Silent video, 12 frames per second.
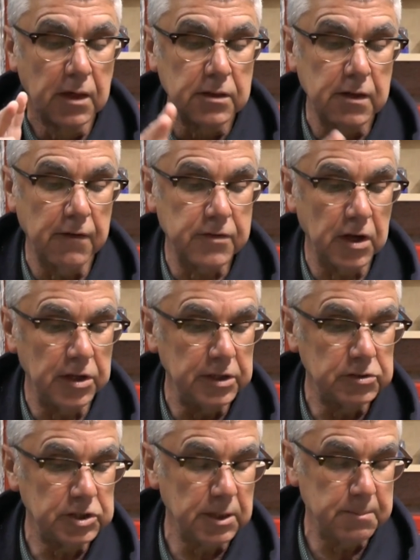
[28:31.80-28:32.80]
So I've got a
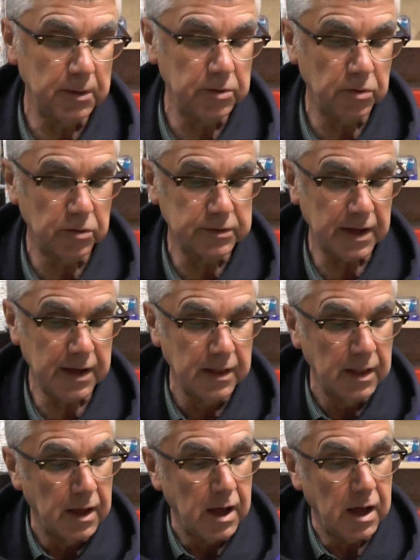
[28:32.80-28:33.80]
new chip on order.
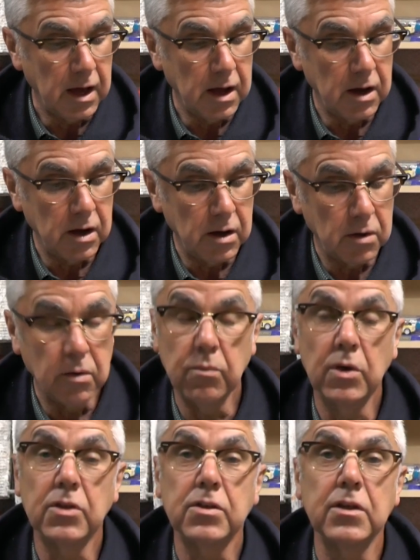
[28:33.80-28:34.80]

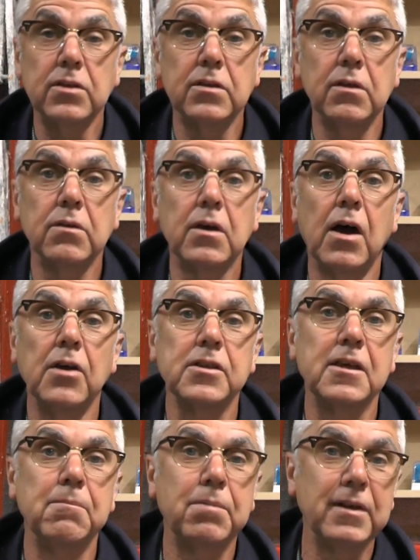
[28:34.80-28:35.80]
Once these 2 cars are
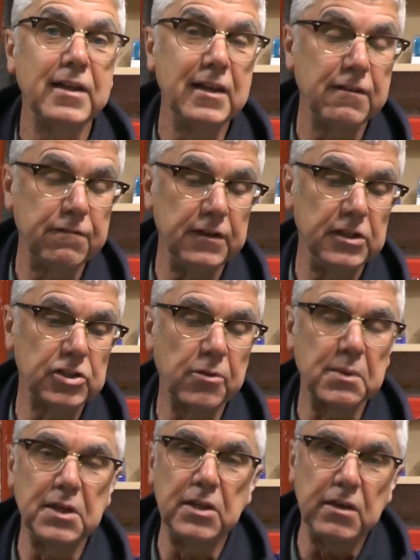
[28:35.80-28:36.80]
completely finished,
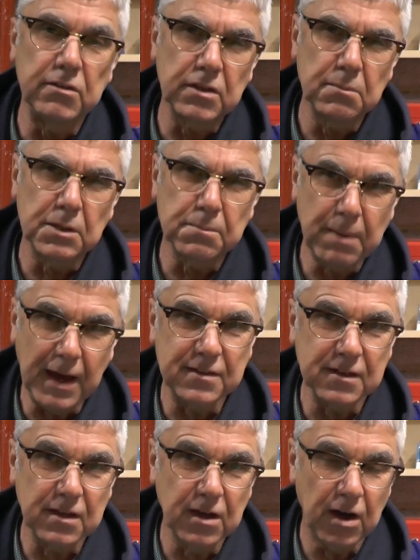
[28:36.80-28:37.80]
I'm going to use them as
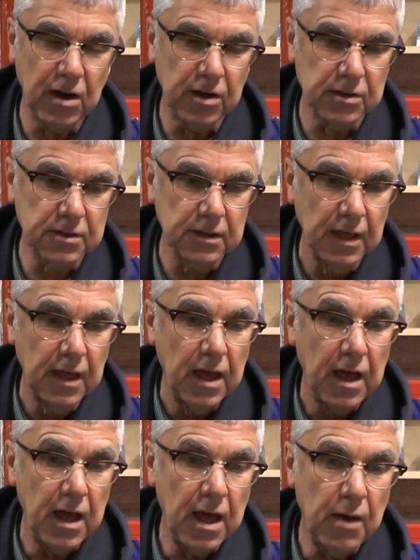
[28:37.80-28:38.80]
pacer cars,
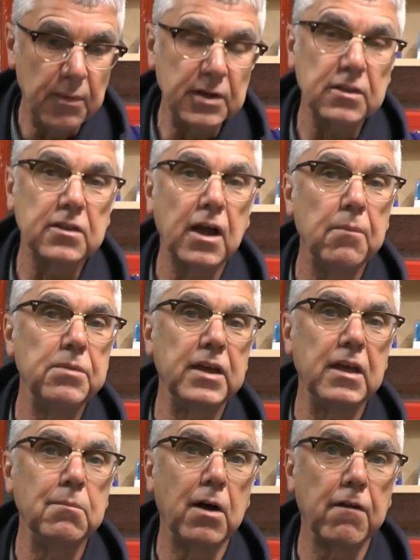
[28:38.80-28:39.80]
and when I start
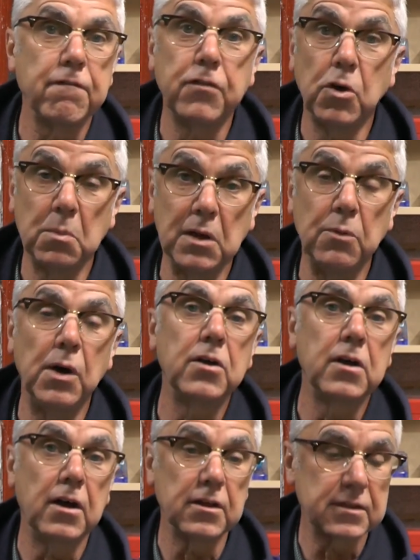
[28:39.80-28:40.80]
bringing my Formula 1
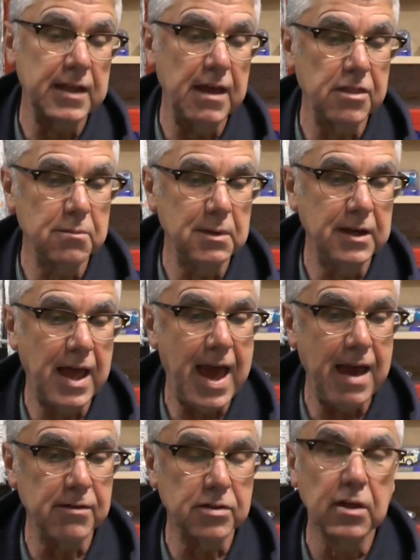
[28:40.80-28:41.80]
cars down from in the
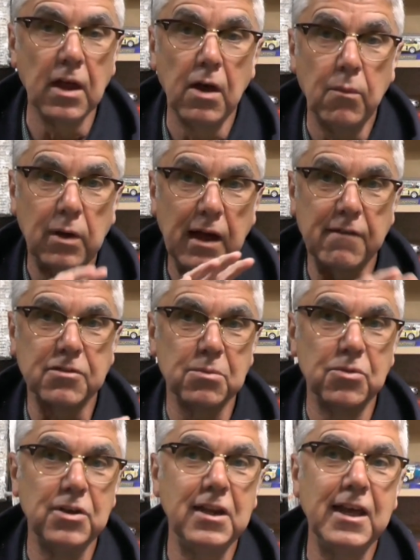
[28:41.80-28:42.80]
house, we'll have
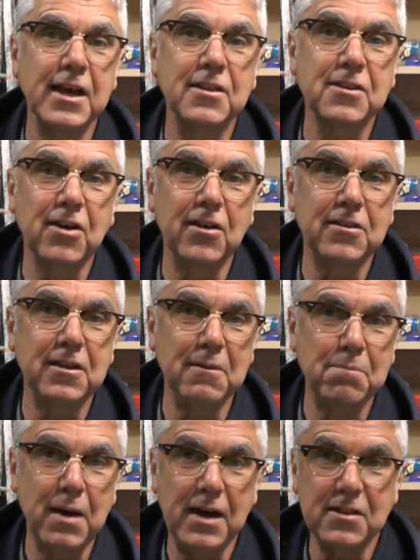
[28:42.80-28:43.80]
some really exciting
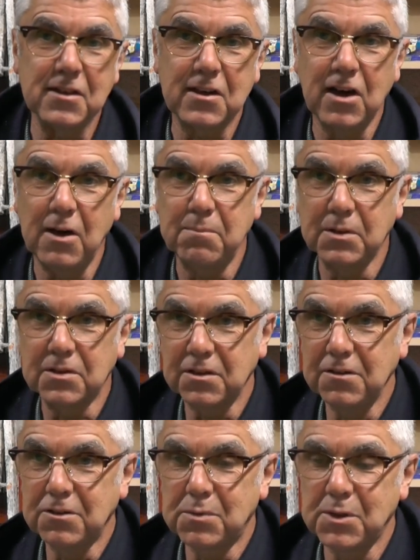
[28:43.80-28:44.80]
pacer car
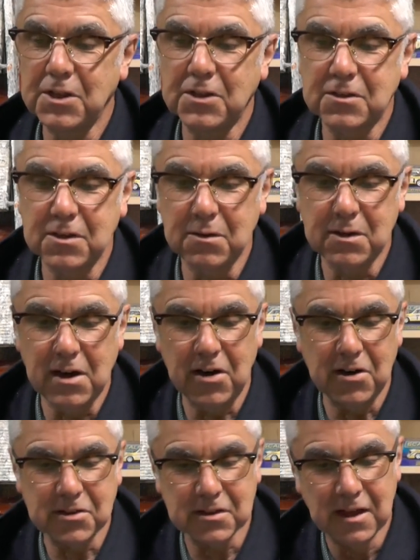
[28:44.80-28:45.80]
pursuits with these 2
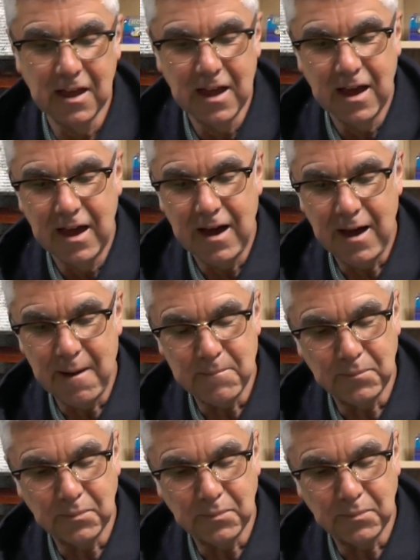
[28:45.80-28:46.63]
cars. I